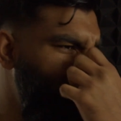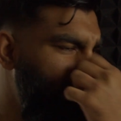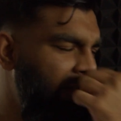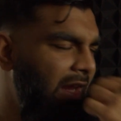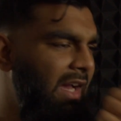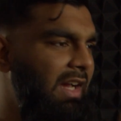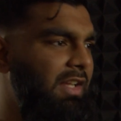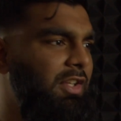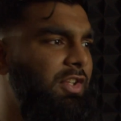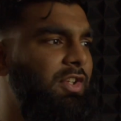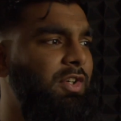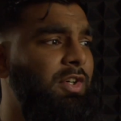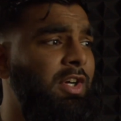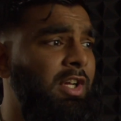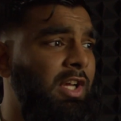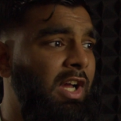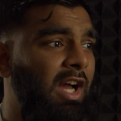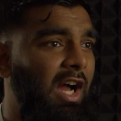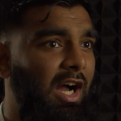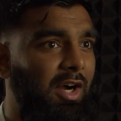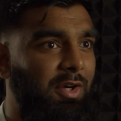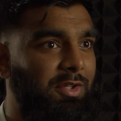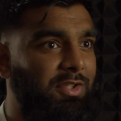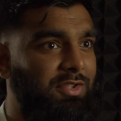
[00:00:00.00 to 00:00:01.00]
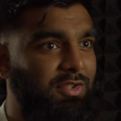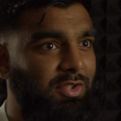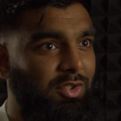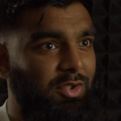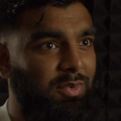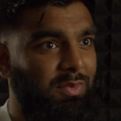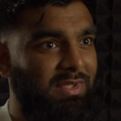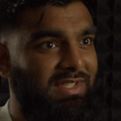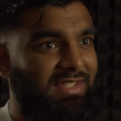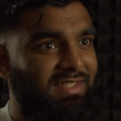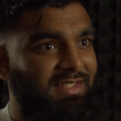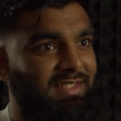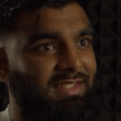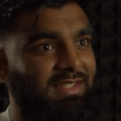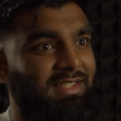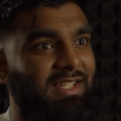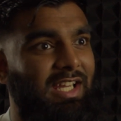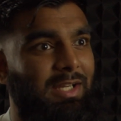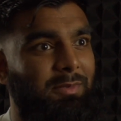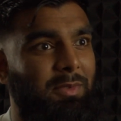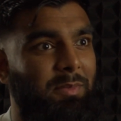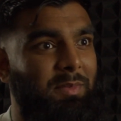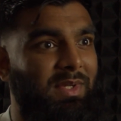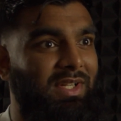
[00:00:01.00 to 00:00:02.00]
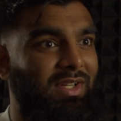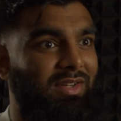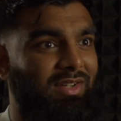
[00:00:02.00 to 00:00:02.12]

I don't know. I used to always see the MMA